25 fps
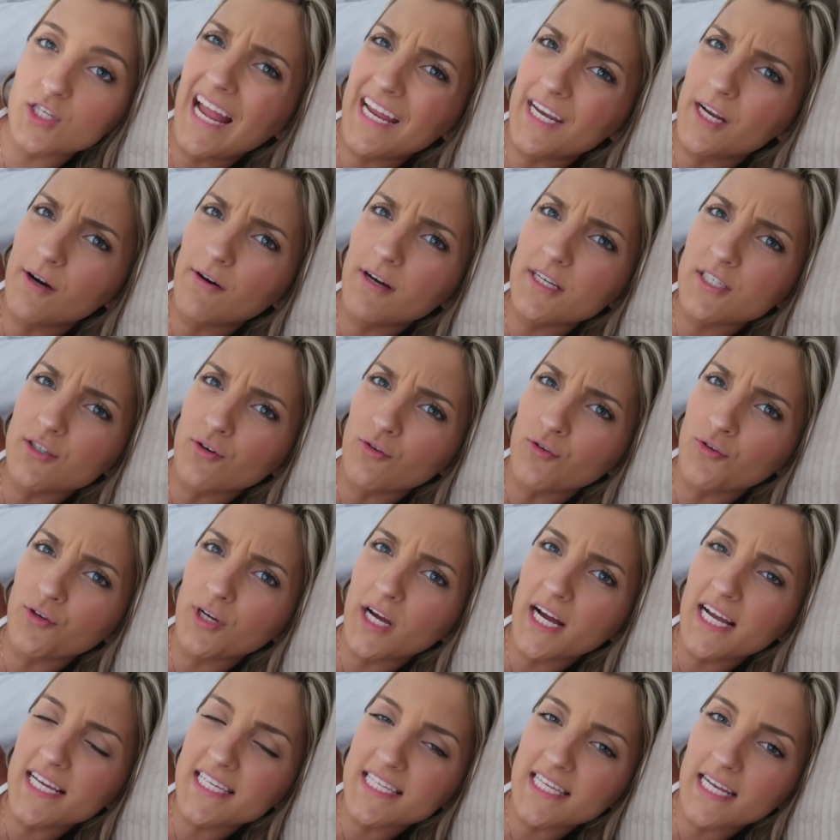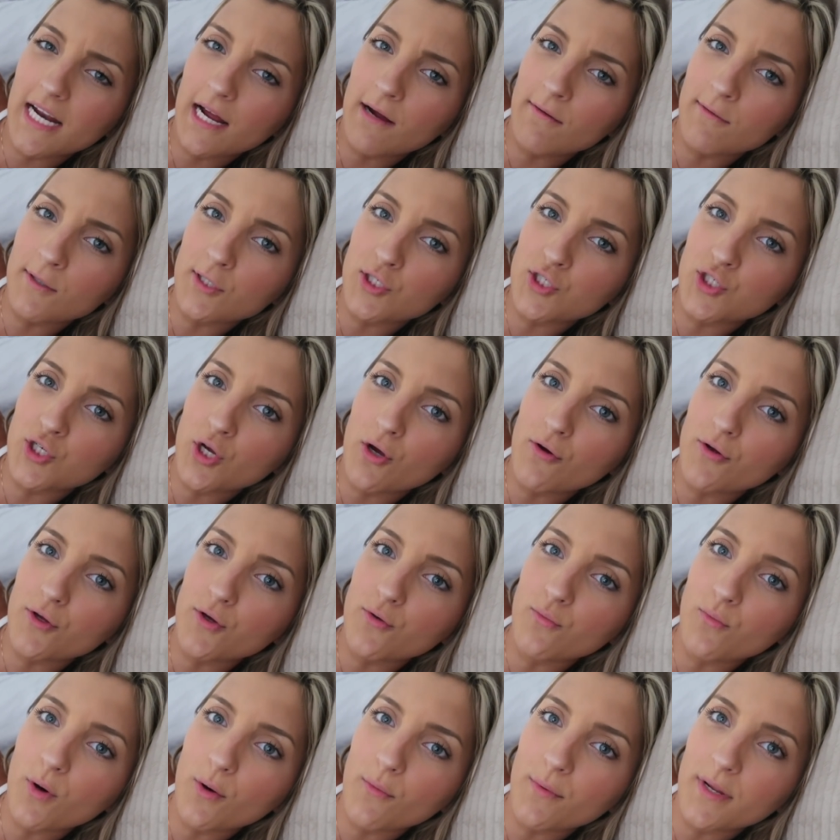I know I told you guys that I would show
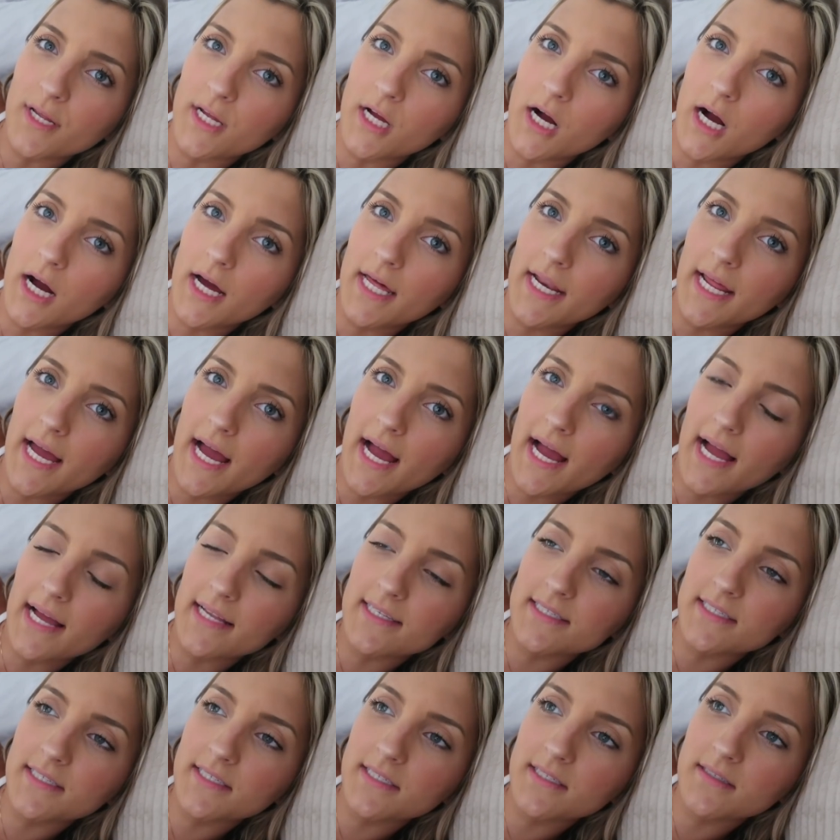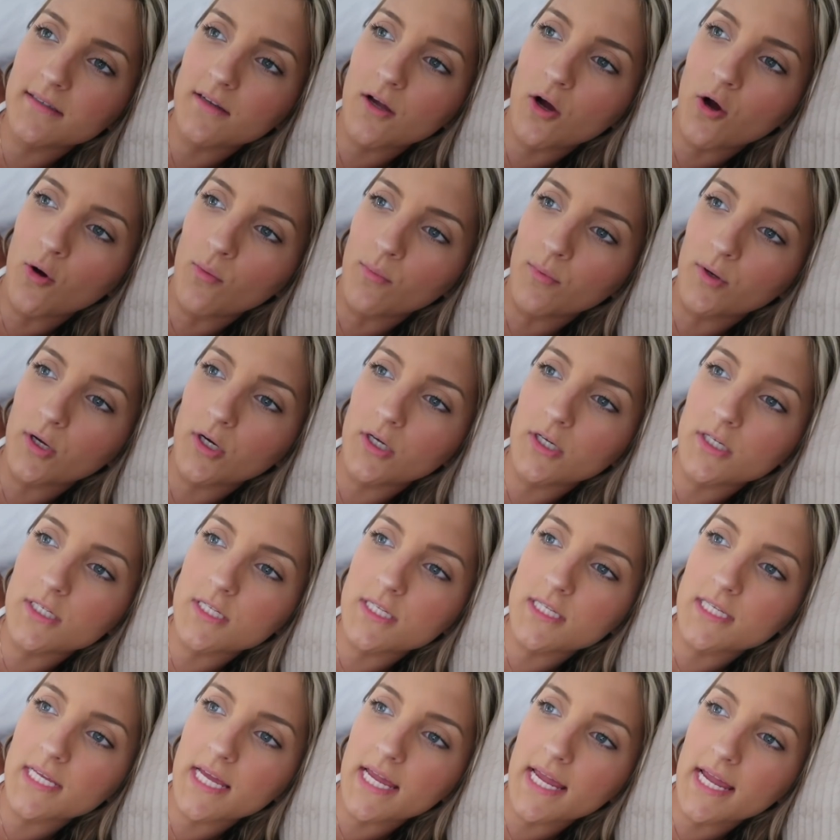you what we got at
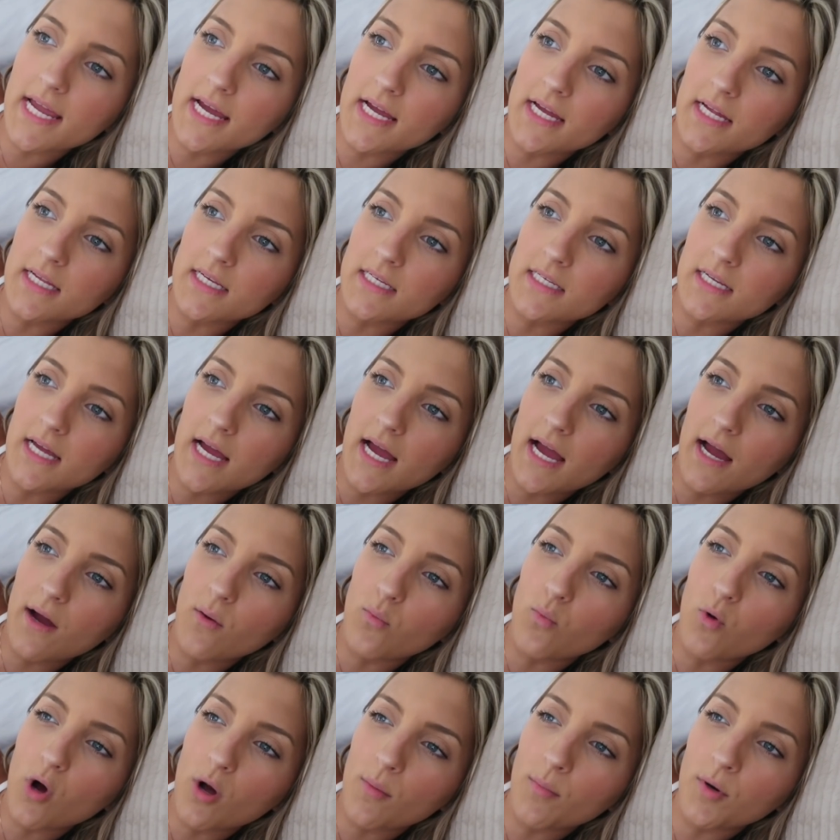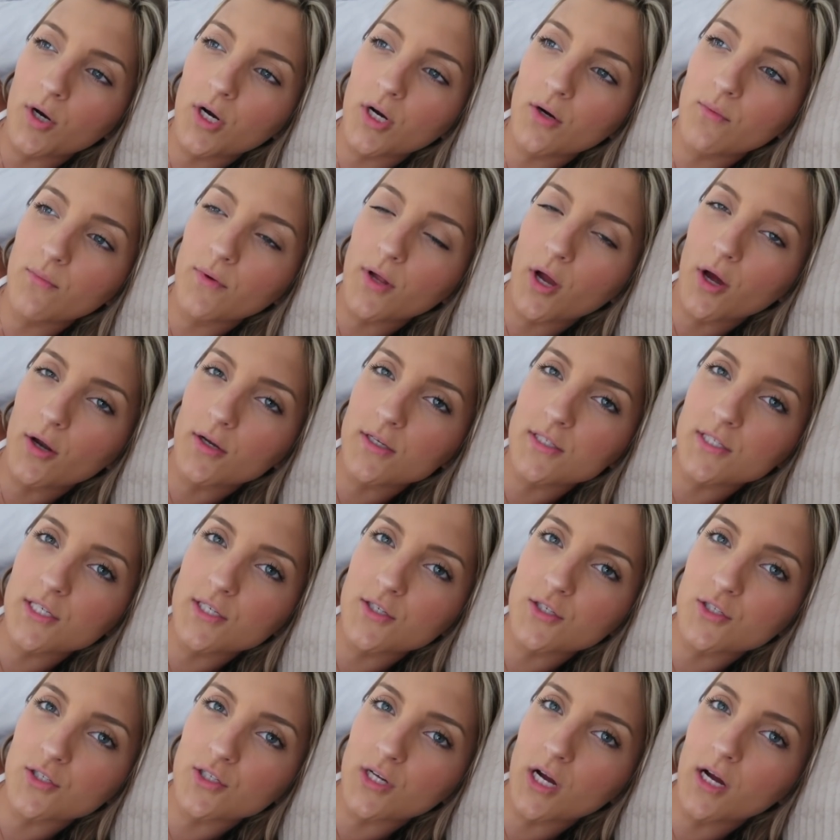HomeGoods and at Walmart. We honestly
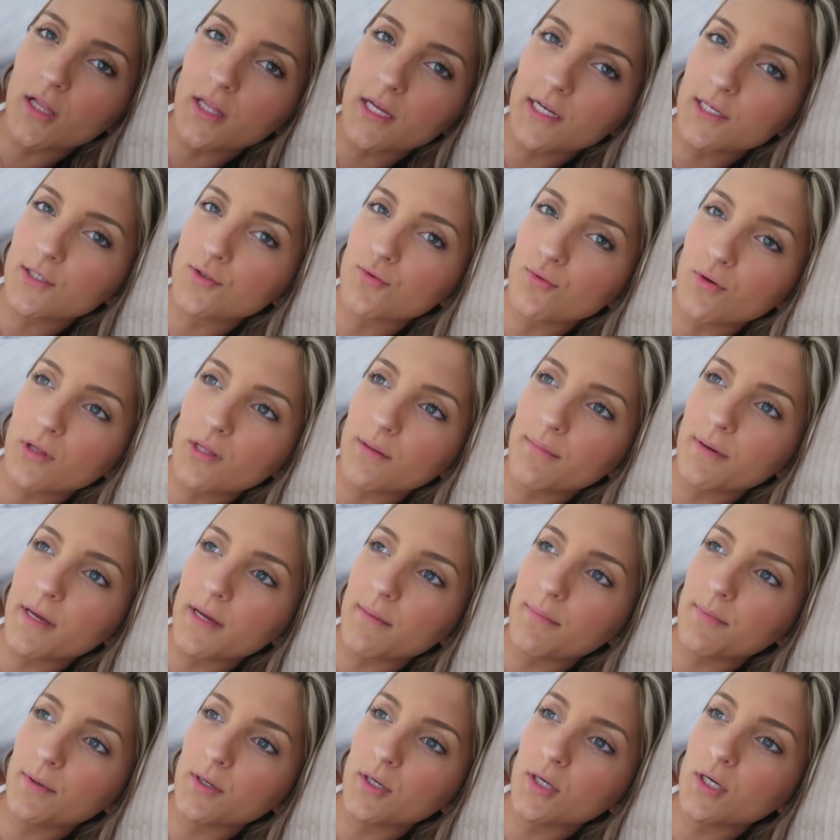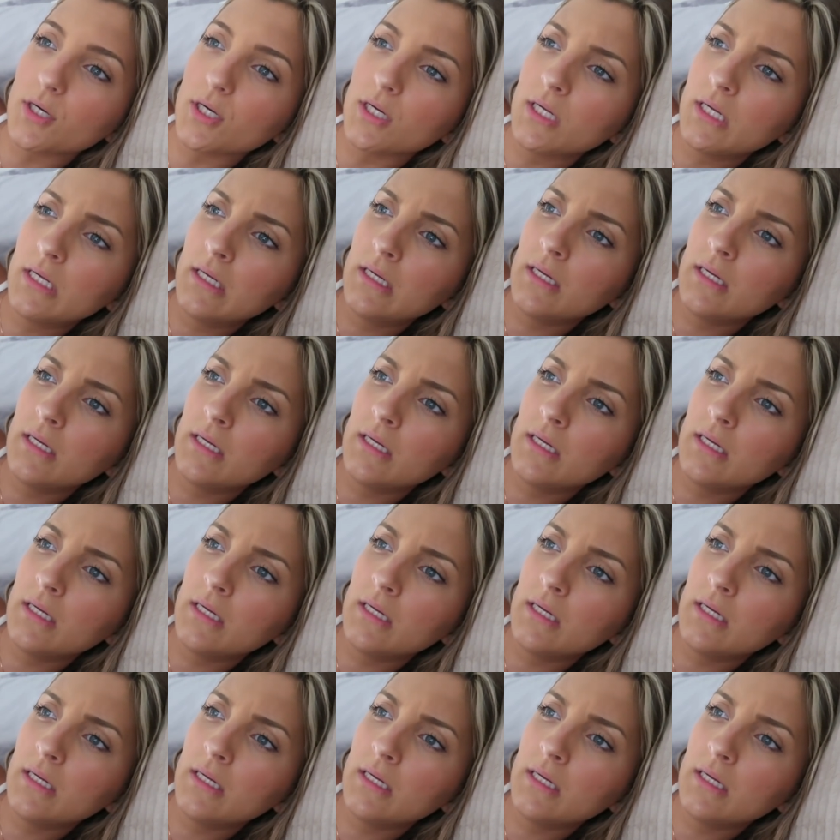just got like toilet paper,